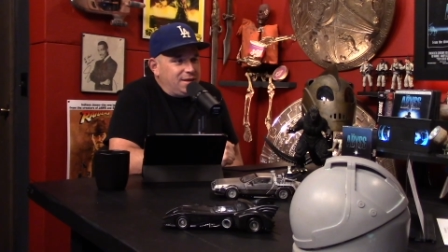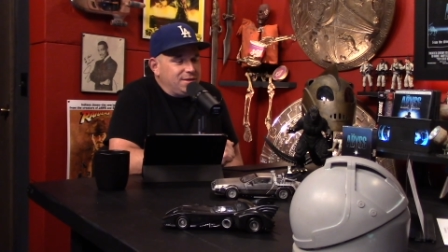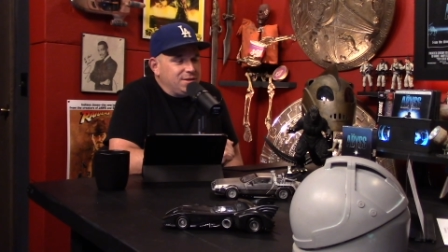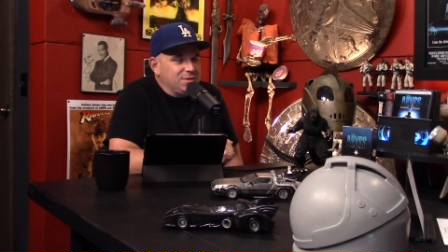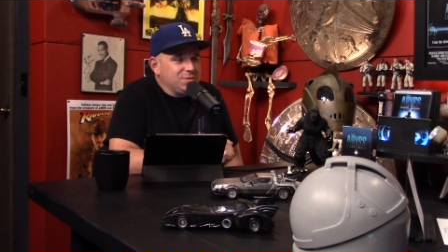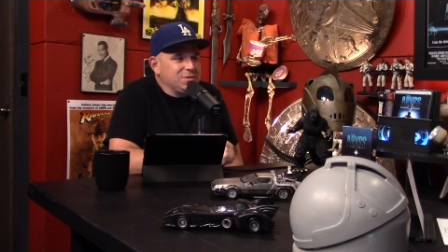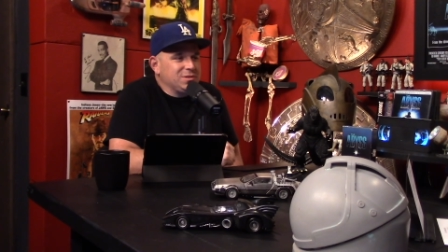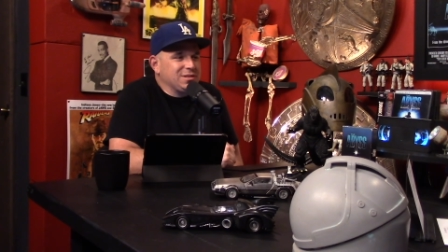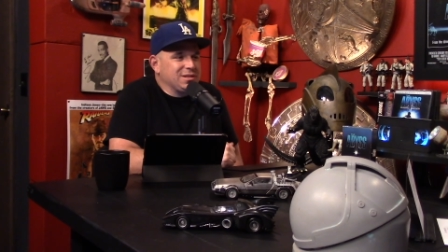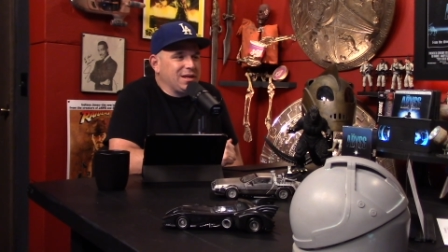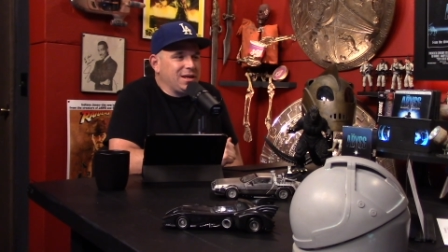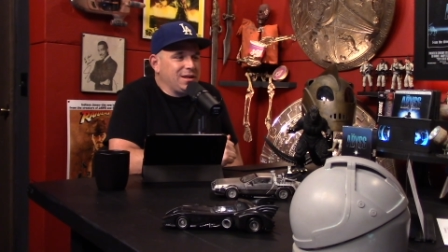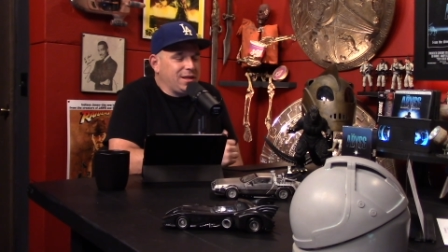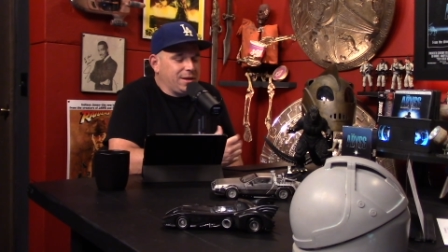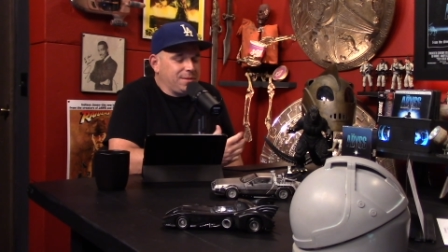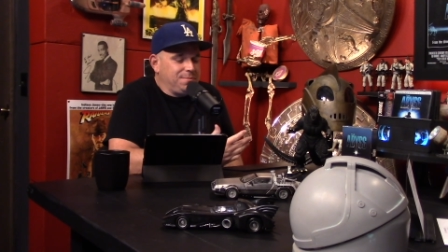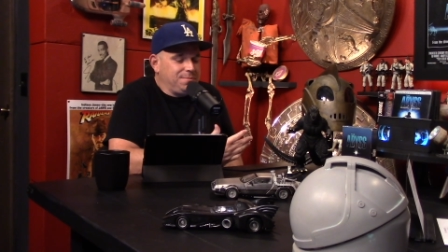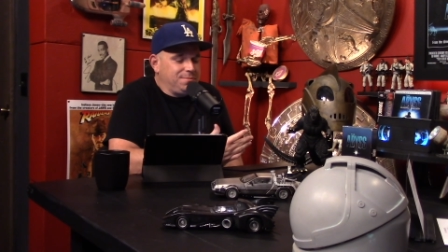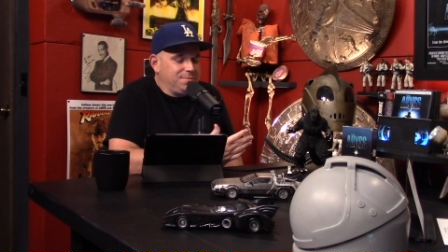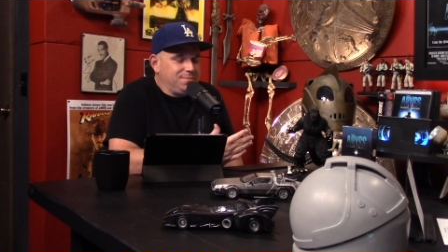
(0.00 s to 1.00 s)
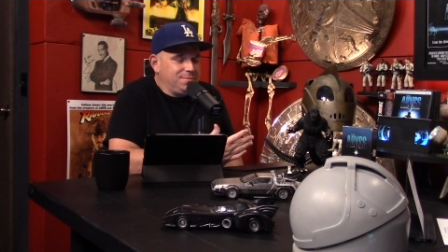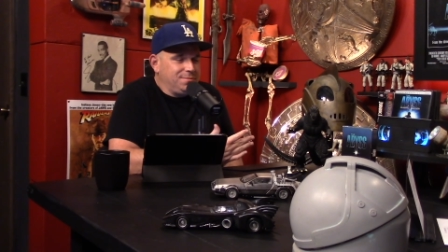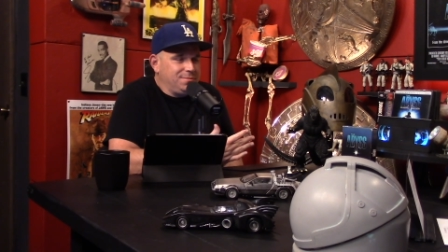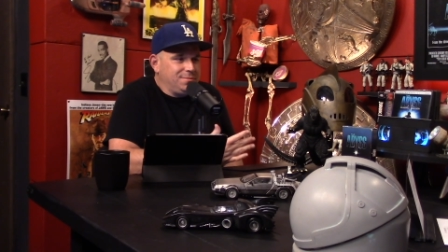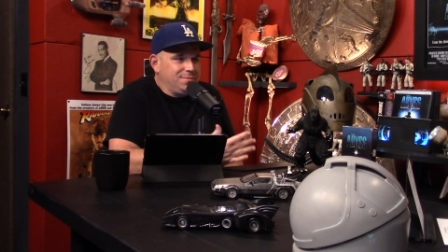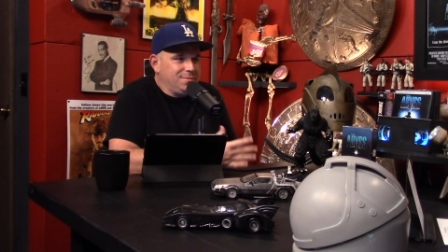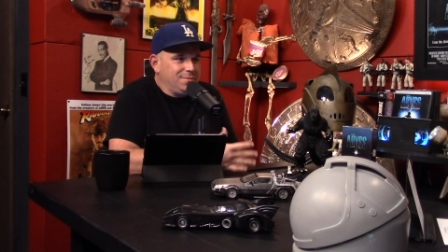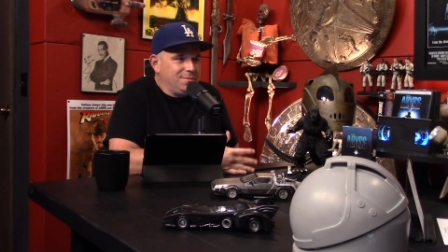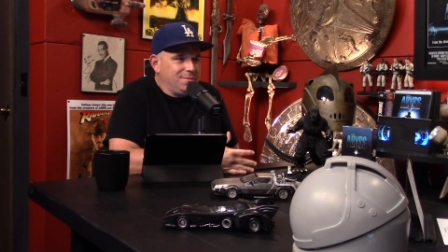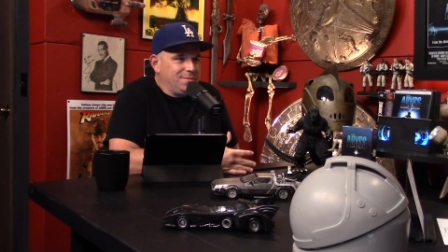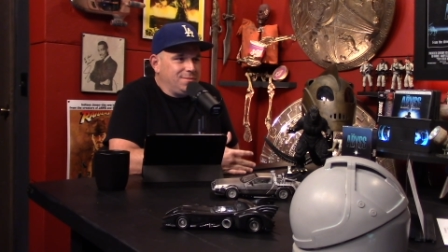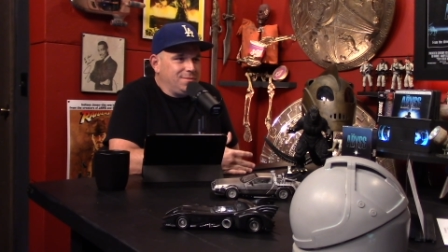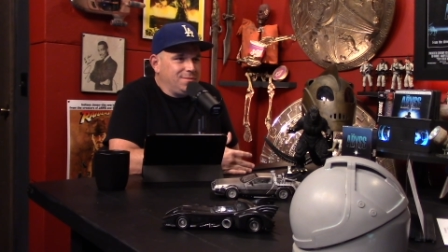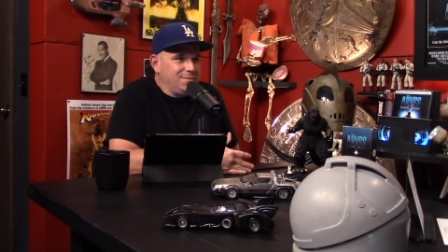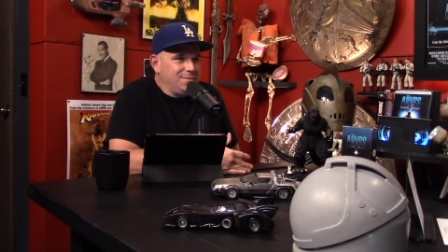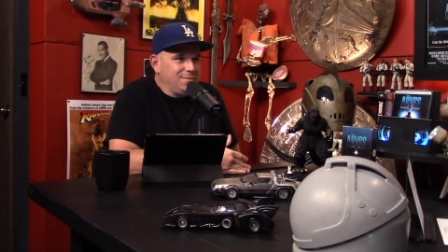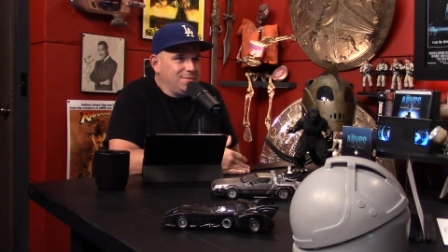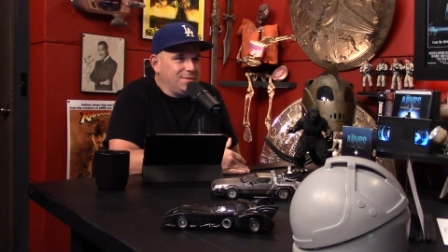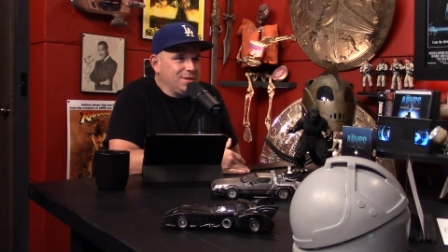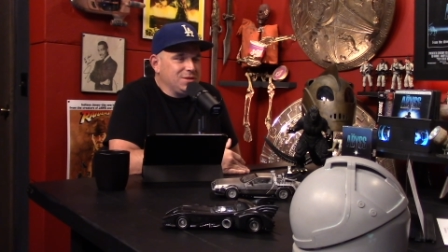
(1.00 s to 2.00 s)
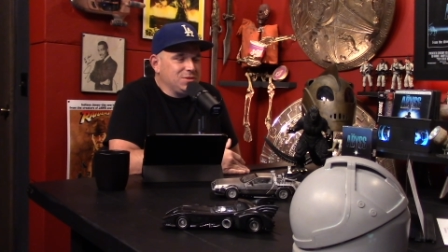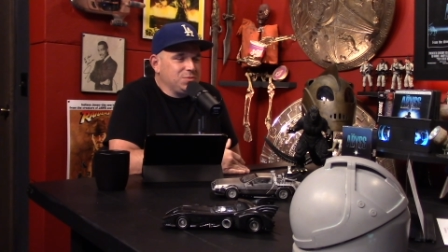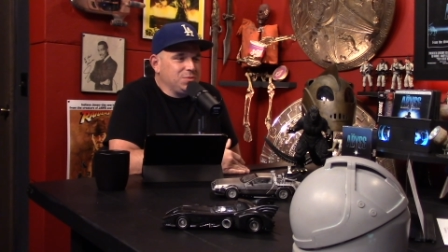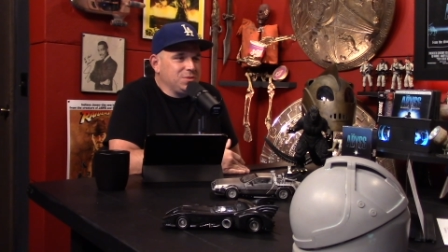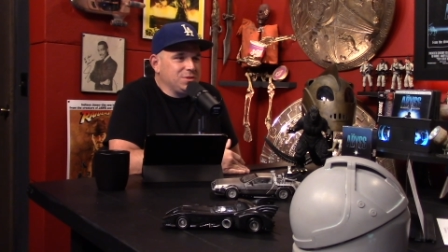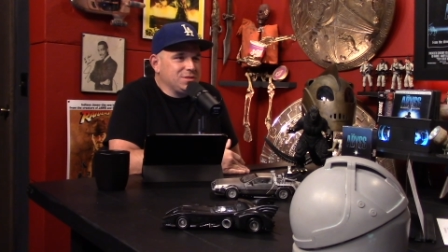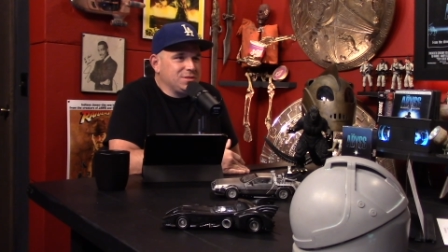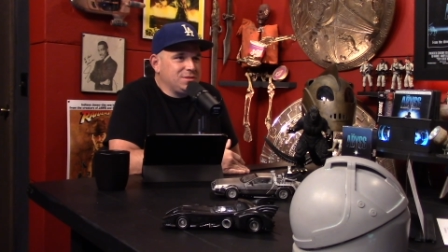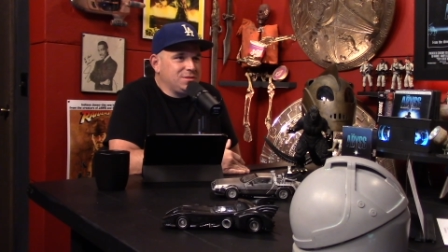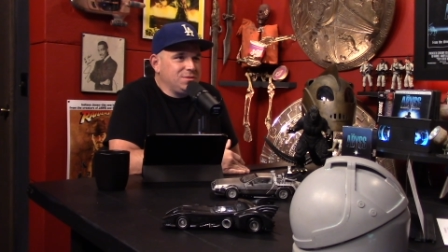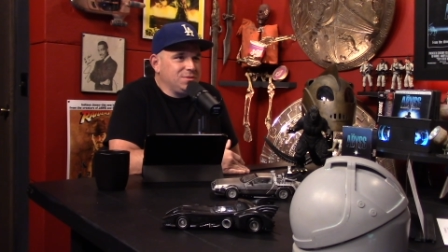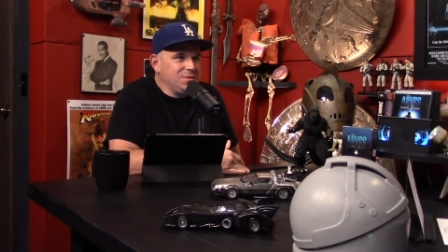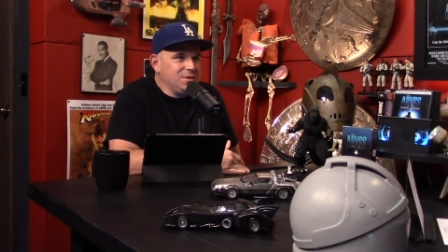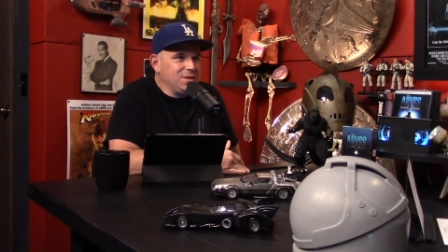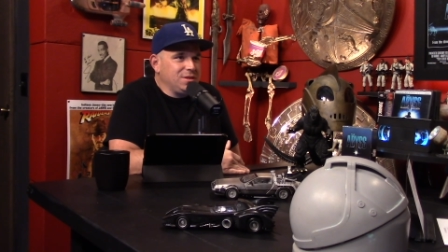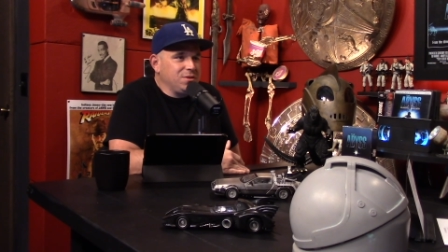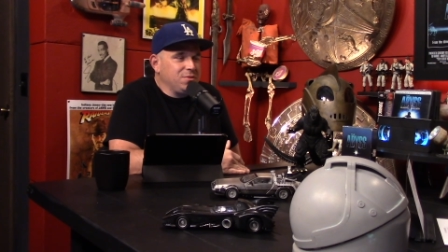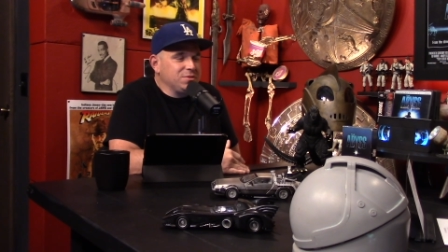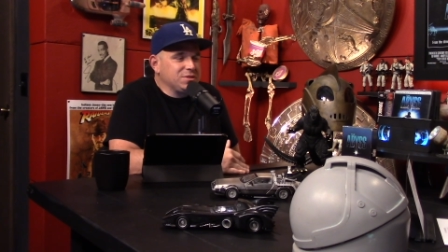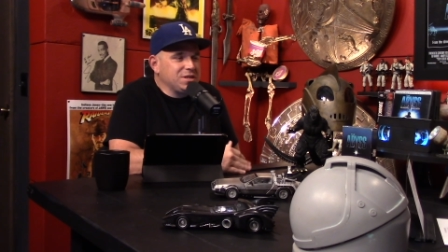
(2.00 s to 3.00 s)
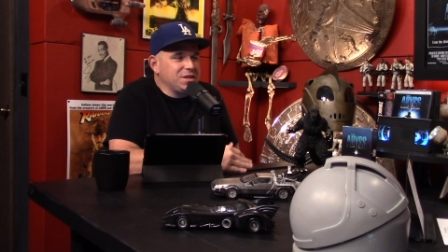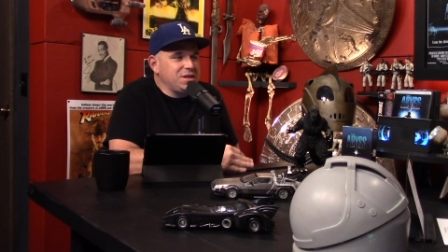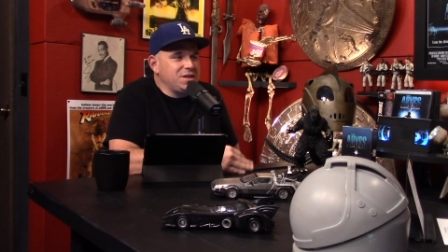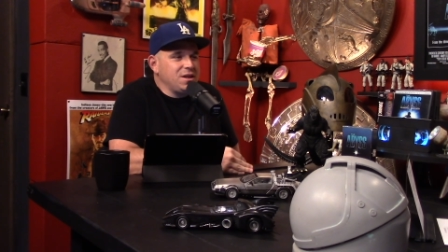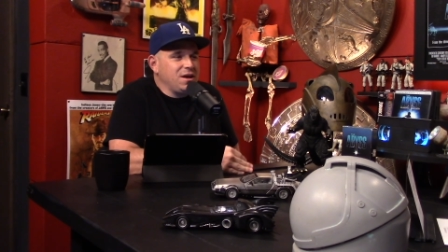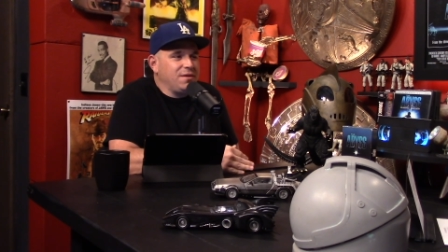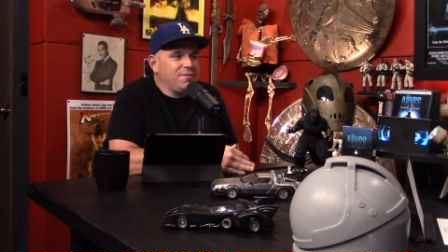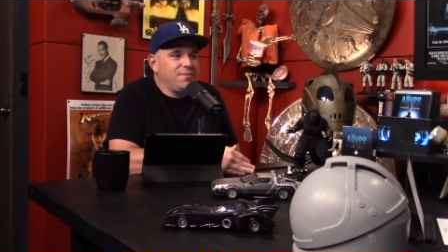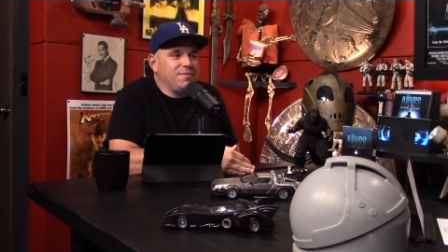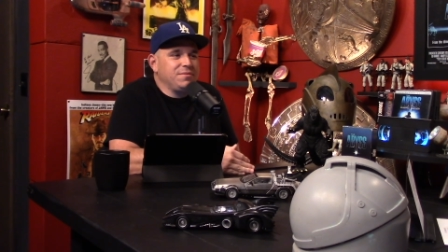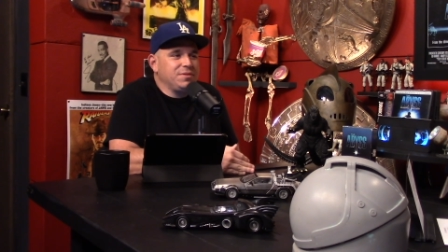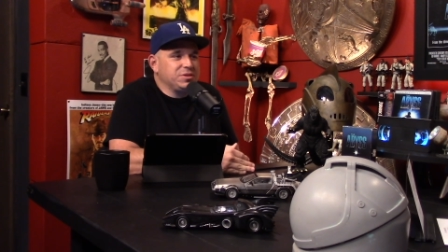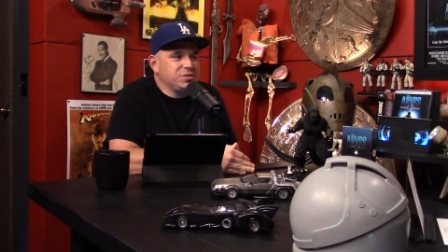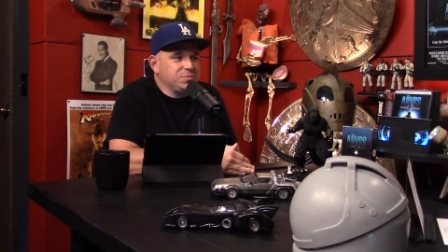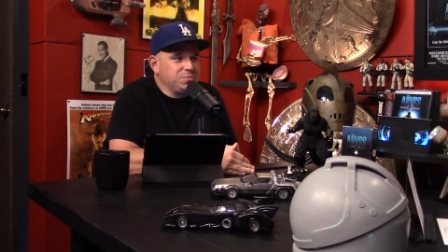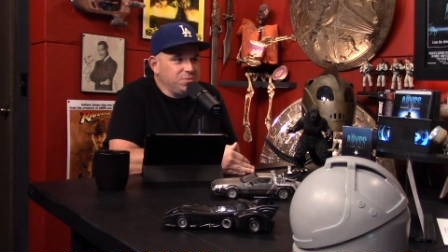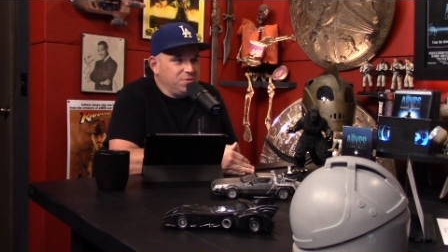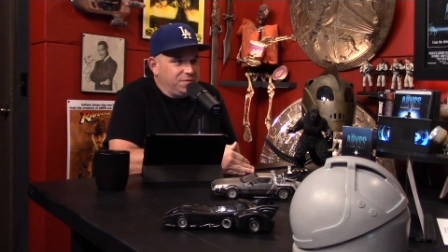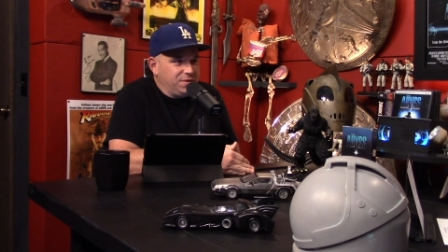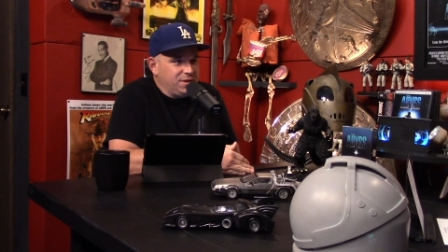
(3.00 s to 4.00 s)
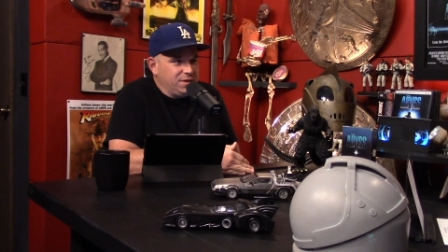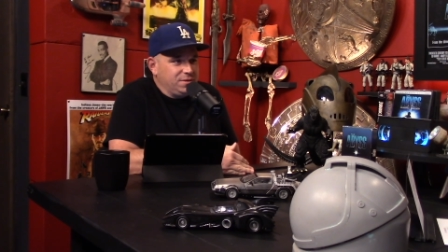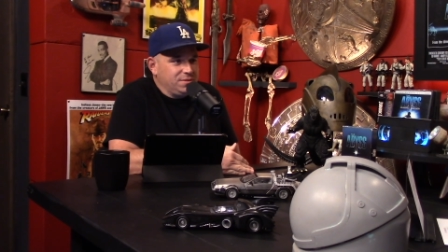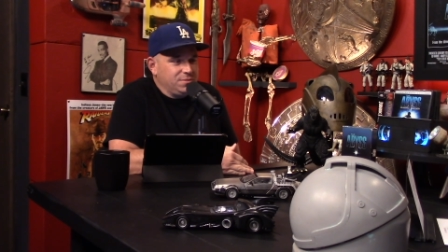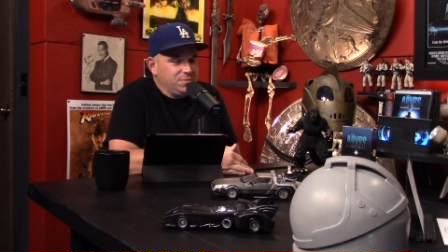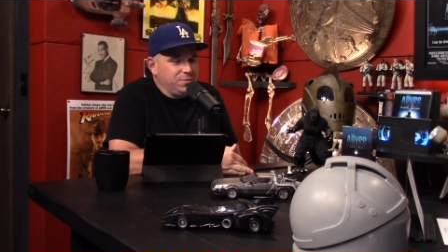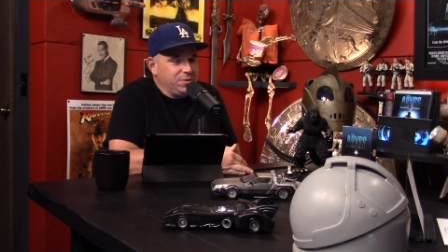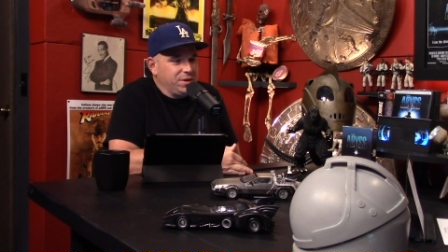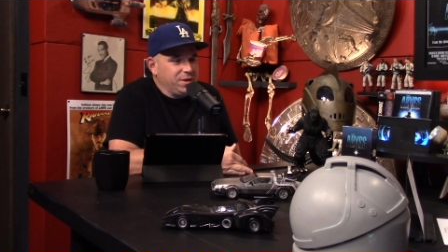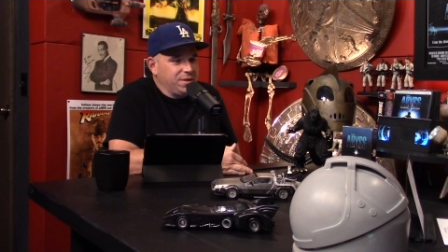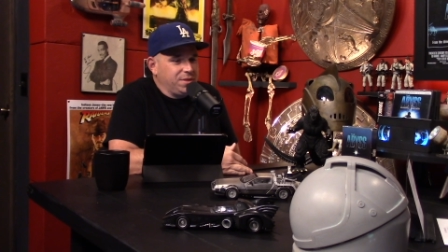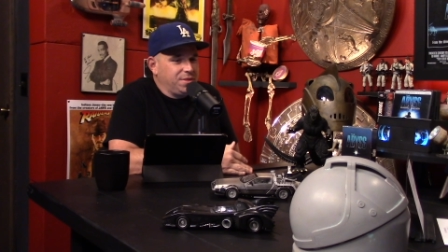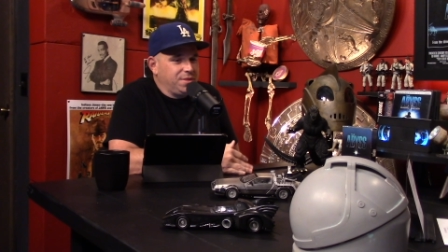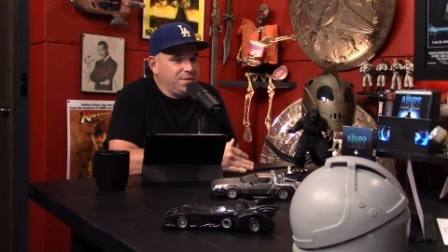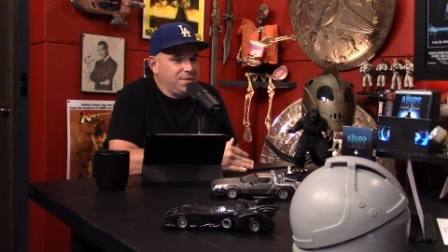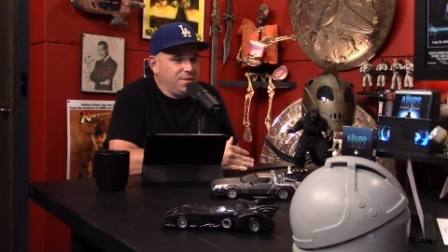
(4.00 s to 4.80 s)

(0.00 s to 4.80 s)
this was kind of like there was enough of this movie with